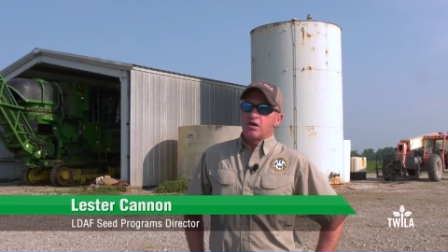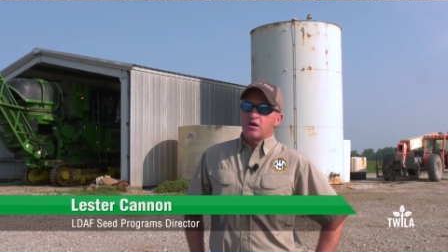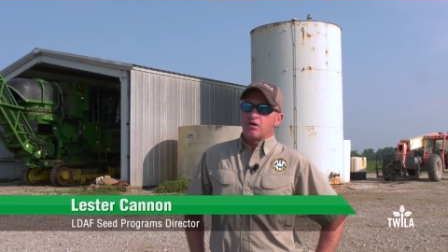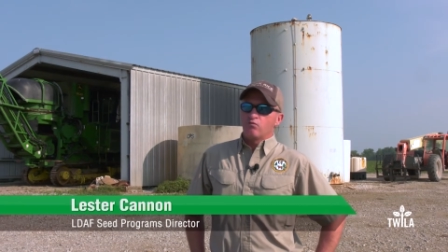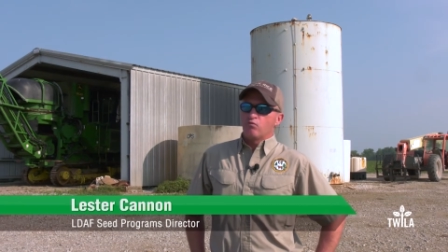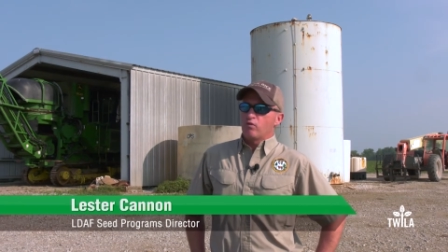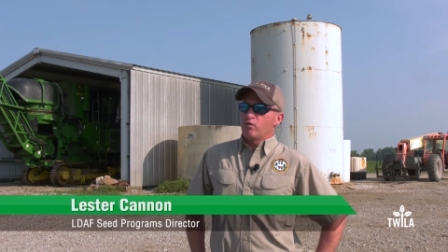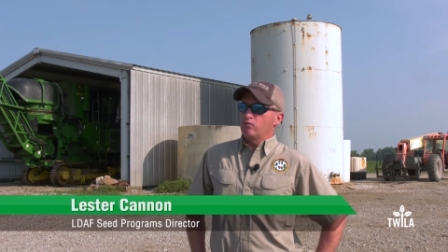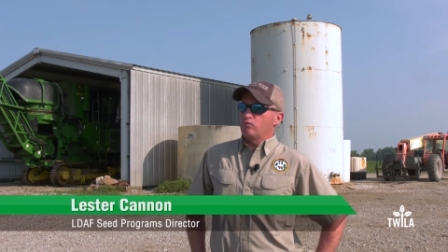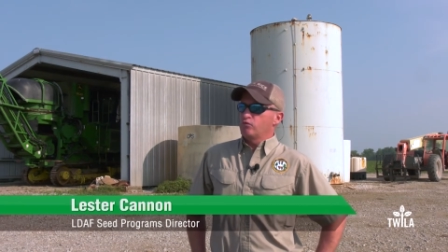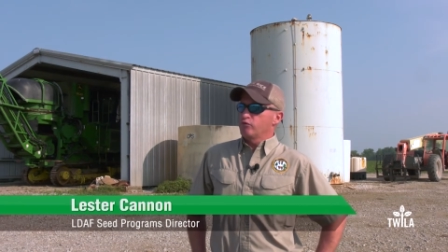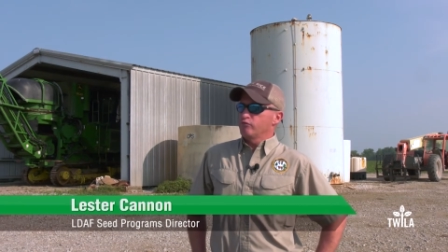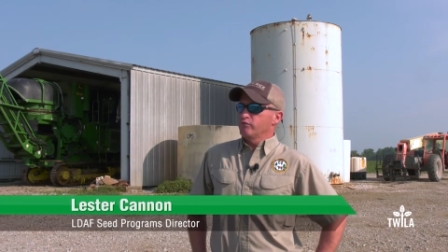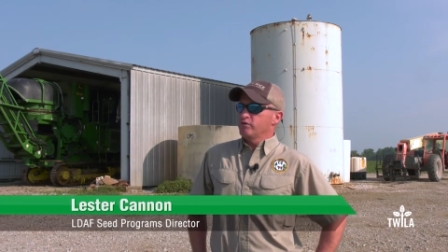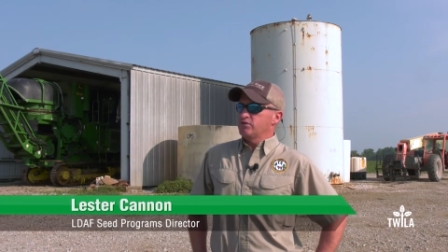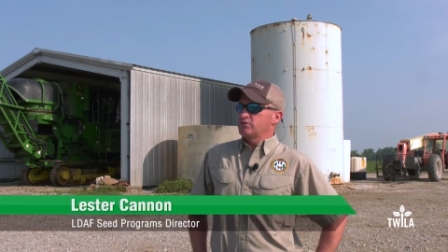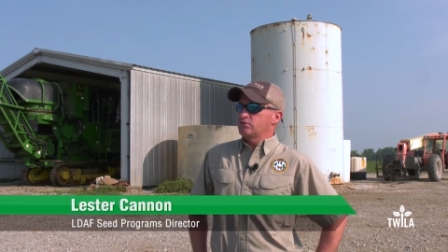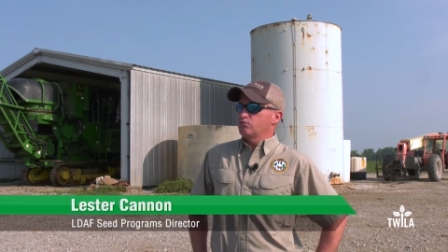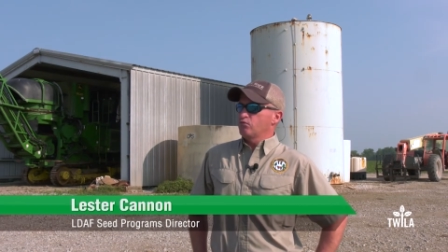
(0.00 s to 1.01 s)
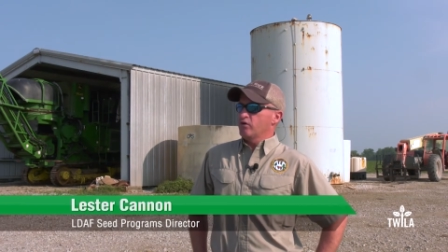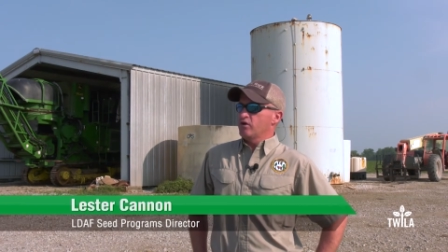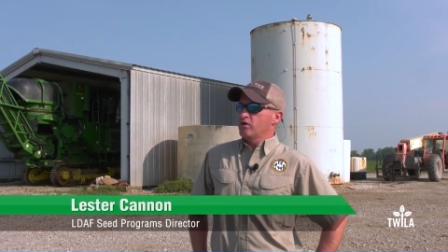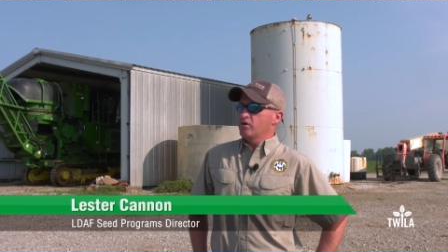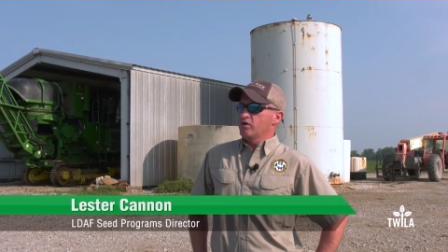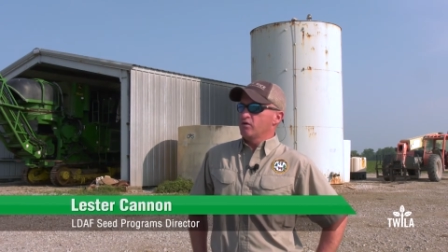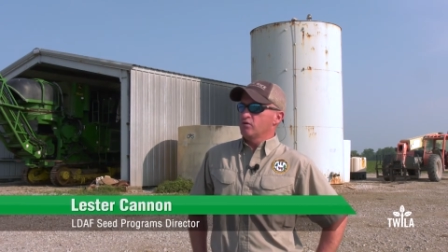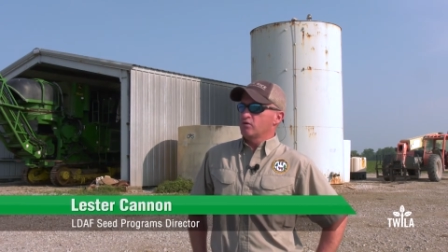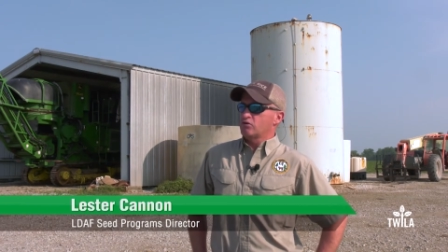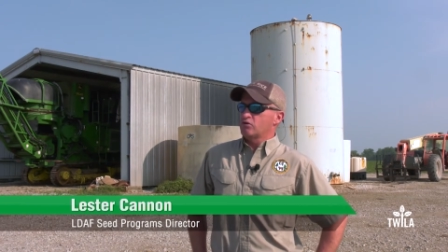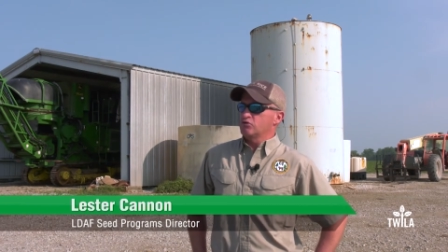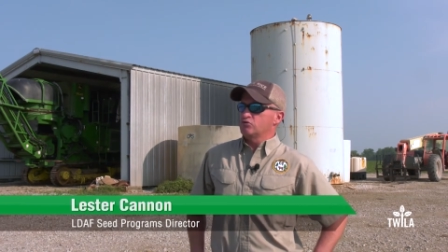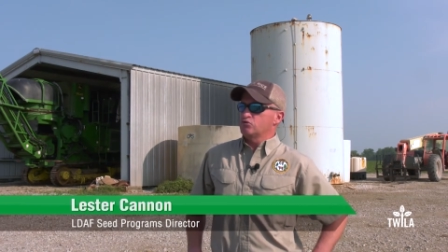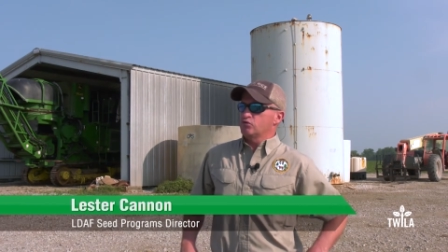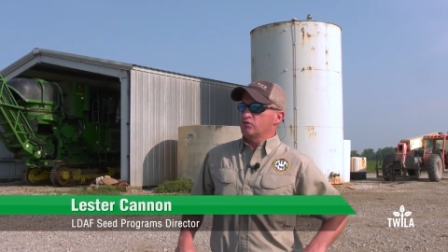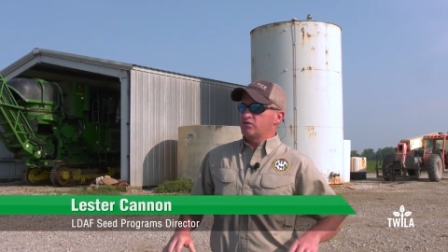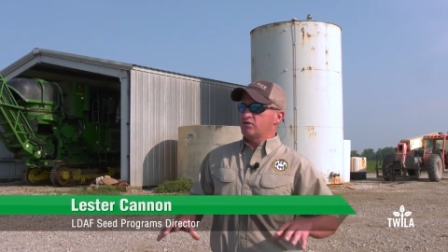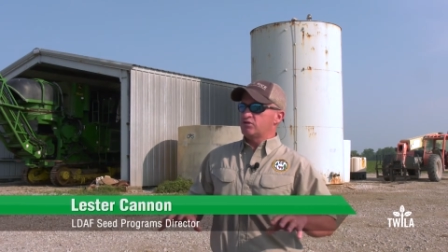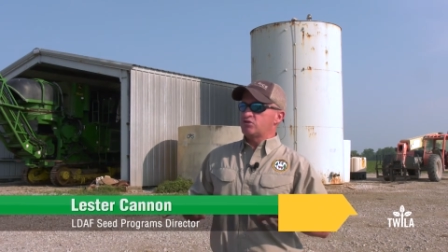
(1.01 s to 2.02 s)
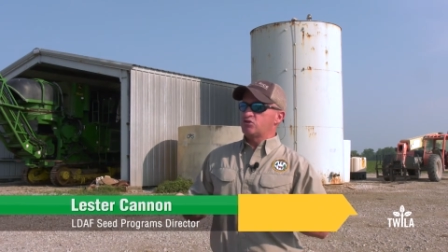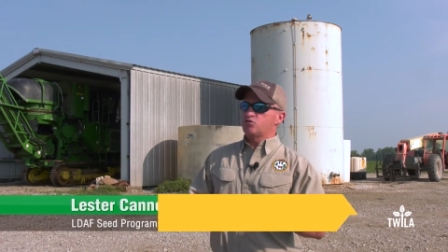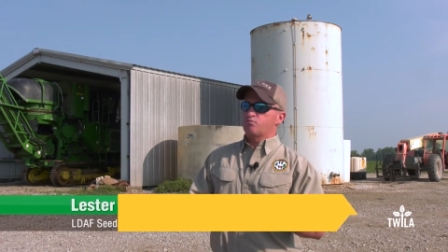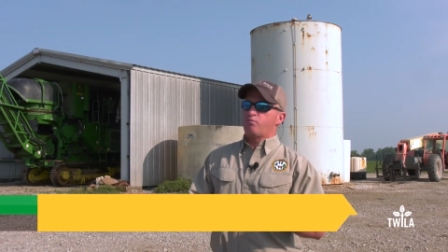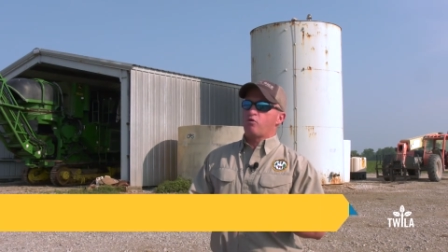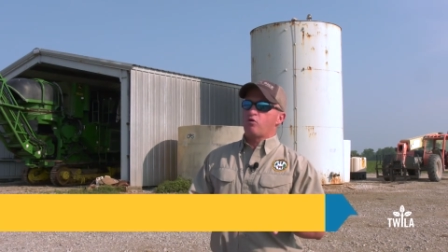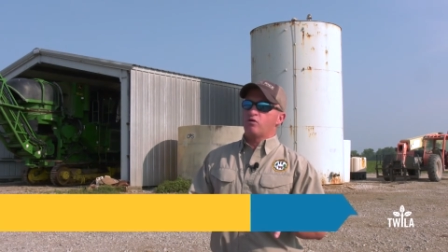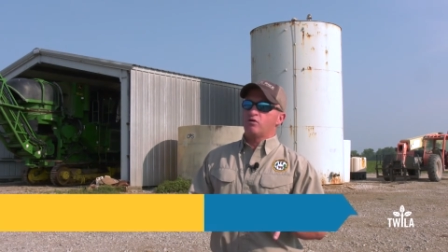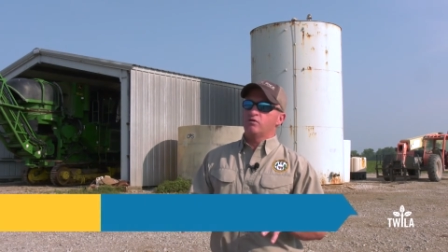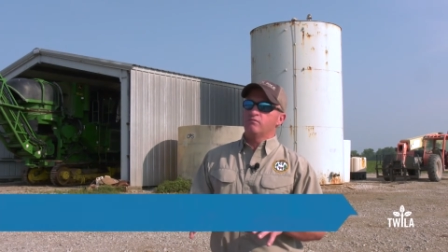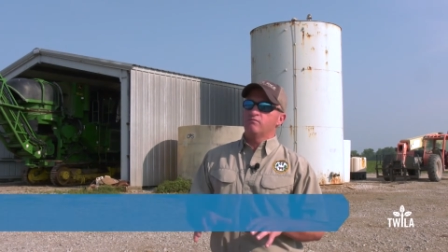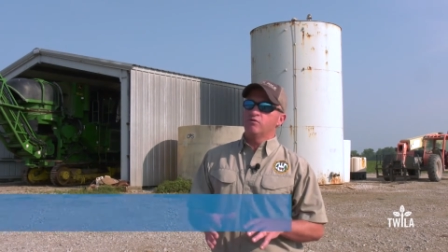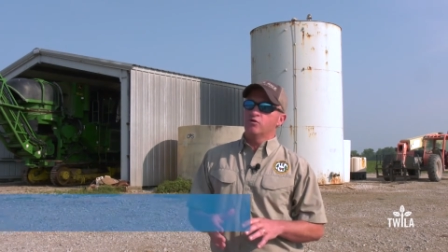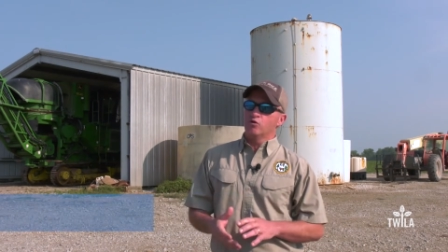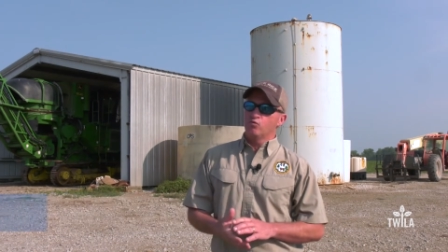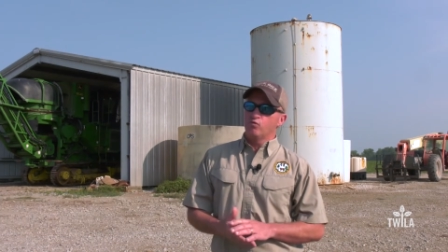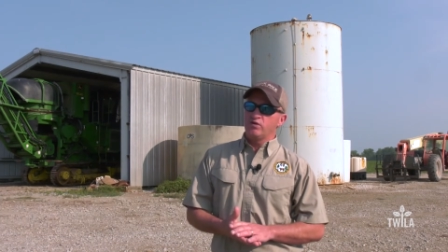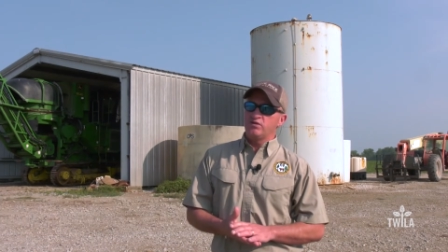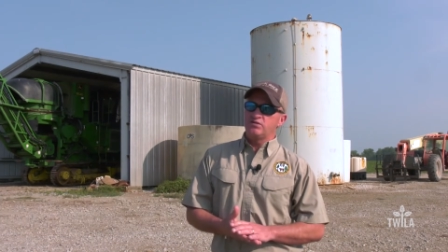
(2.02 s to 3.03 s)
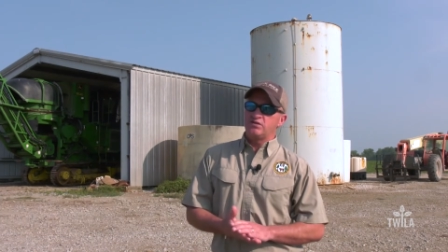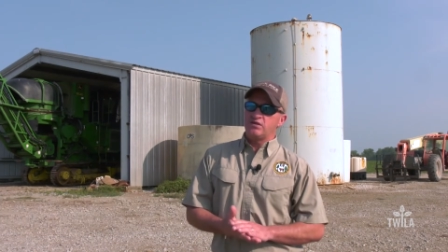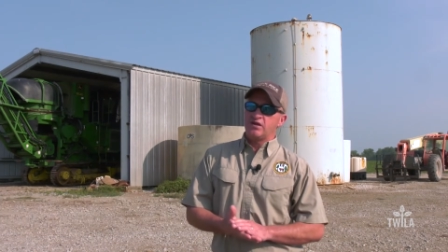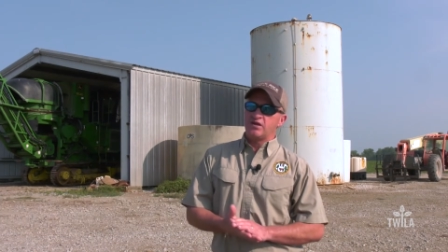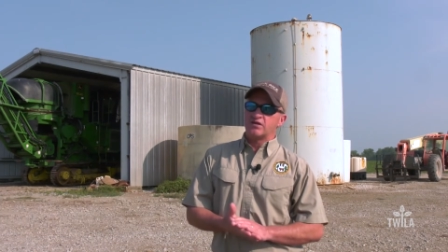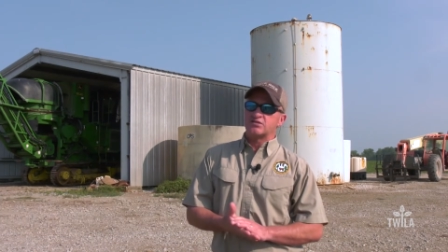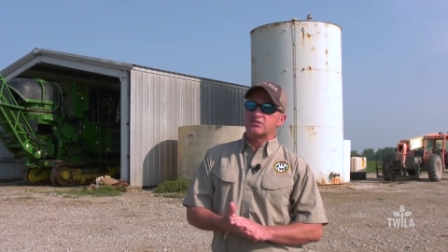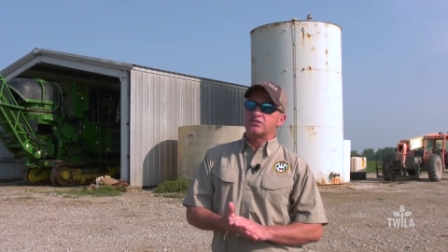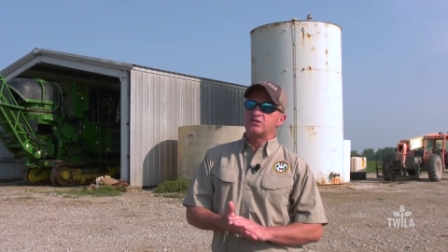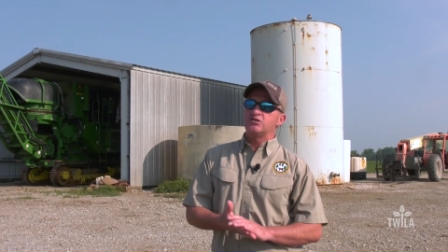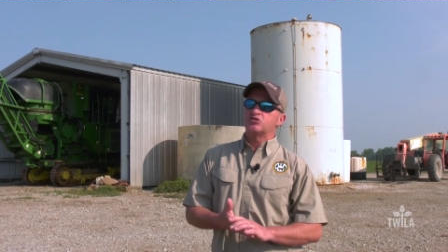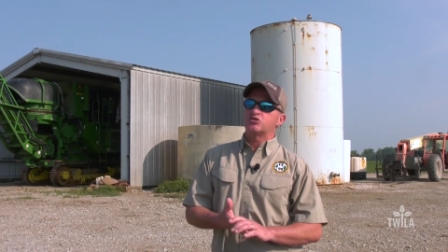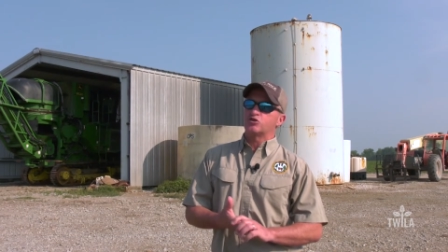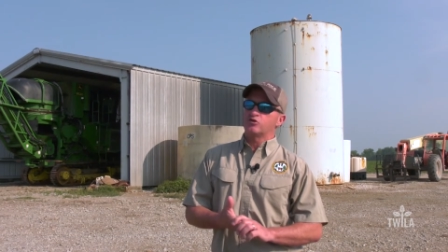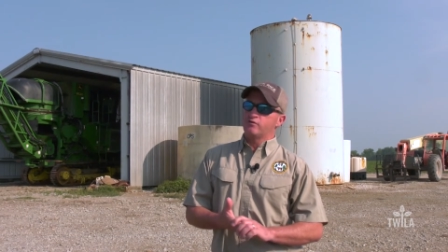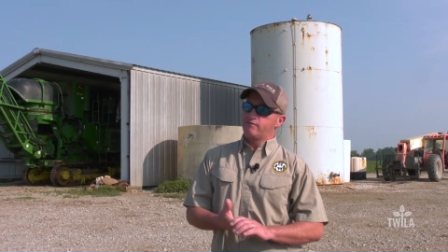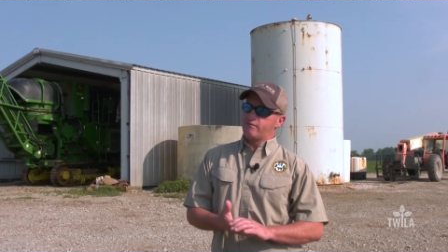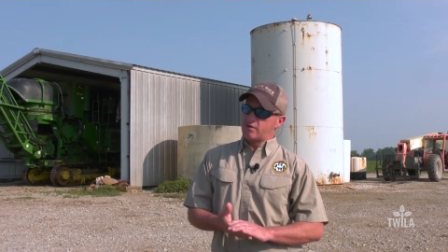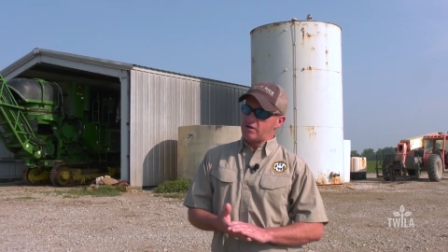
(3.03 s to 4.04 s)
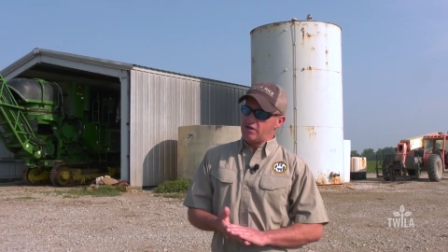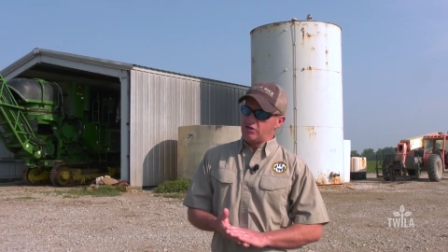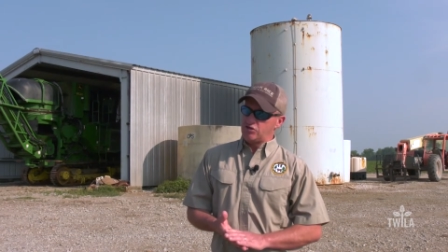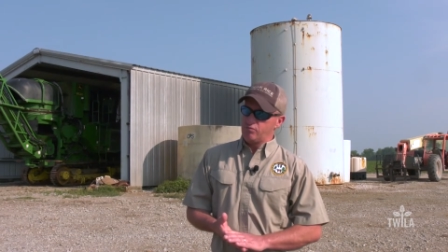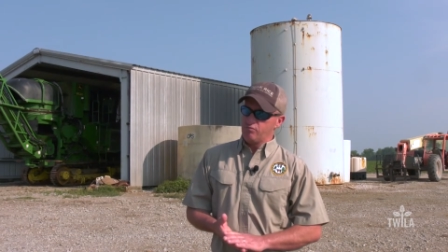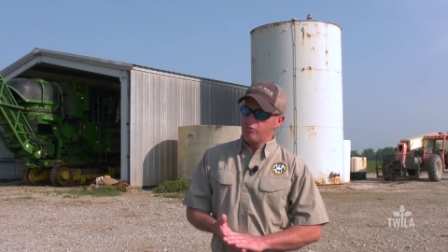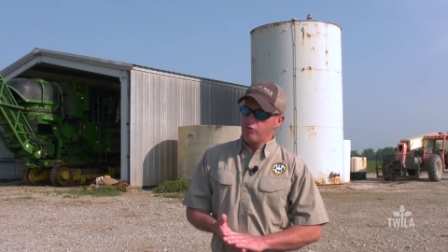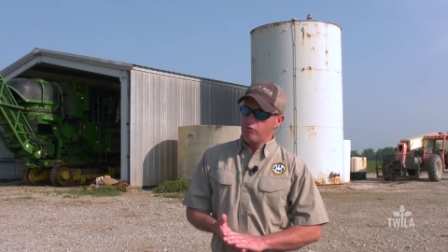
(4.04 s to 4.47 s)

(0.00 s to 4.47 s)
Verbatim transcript: And what, the reason we're here, because this is part of the Louisiana Seed Certification